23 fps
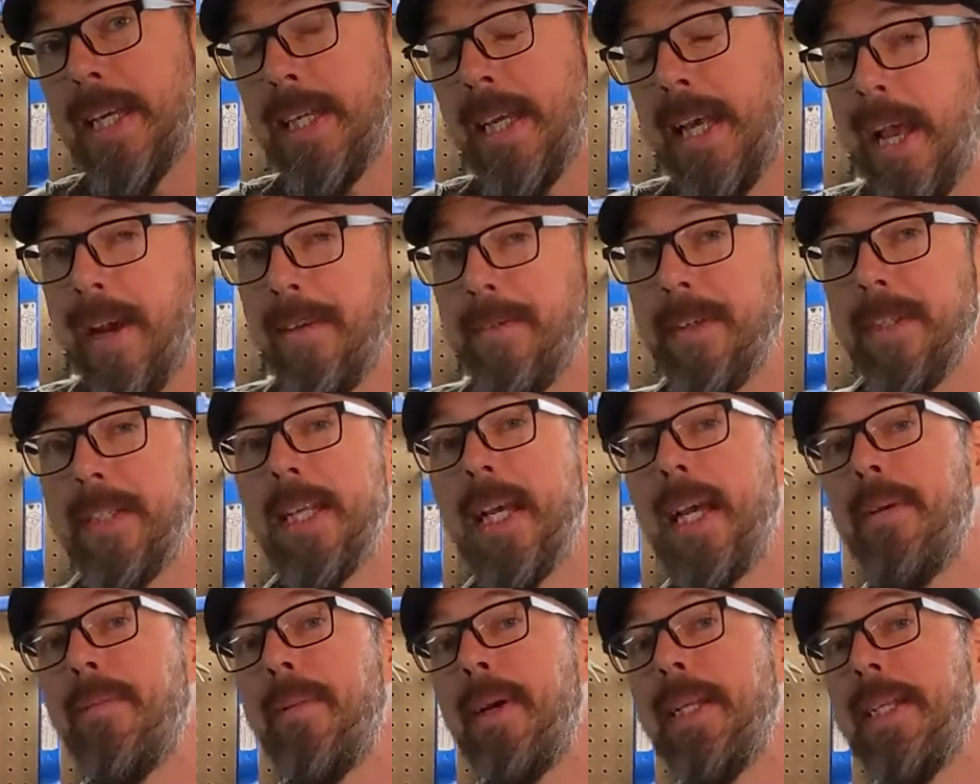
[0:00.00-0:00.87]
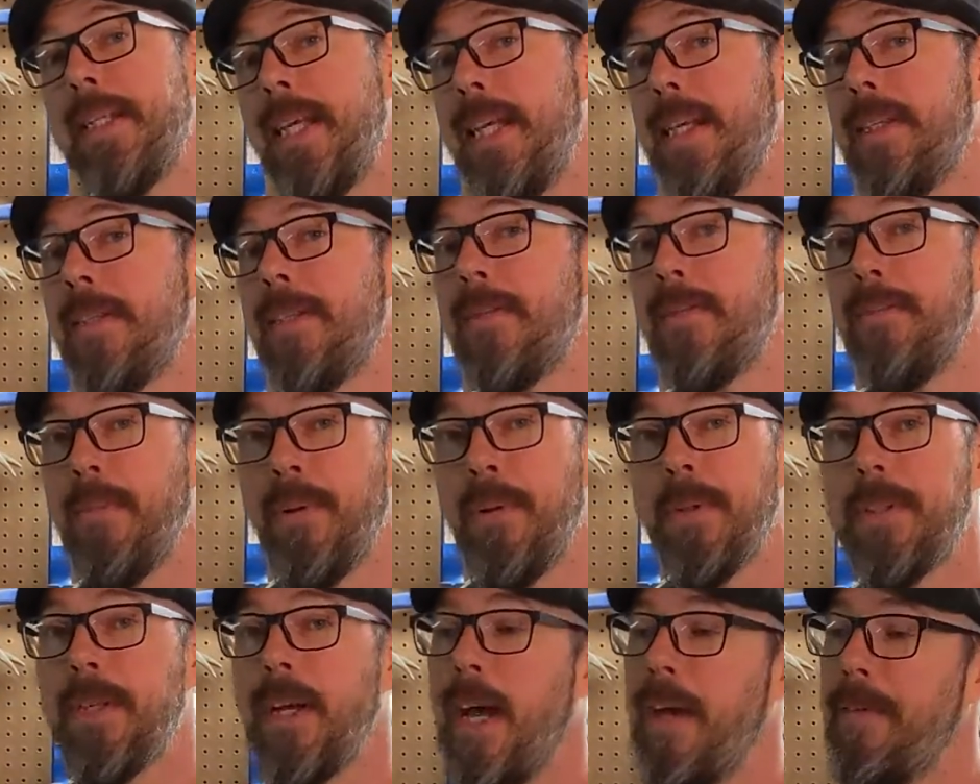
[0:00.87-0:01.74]
and every time I take some
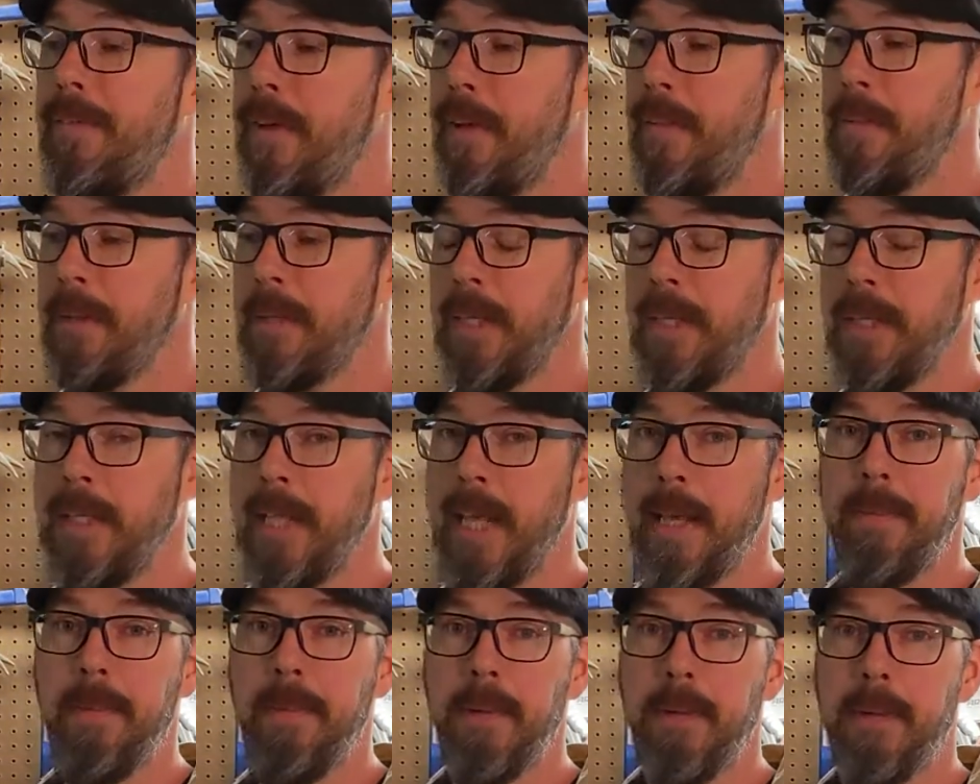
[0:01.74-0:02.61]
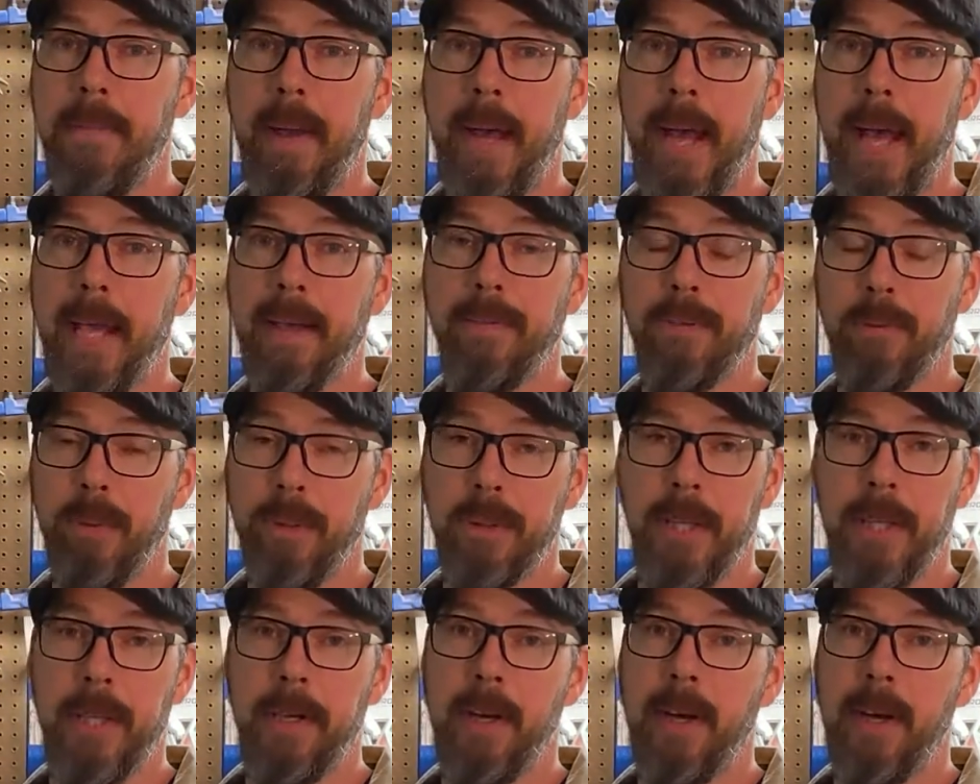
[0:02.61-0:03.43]
bolts off, I'm going to label the bag for what they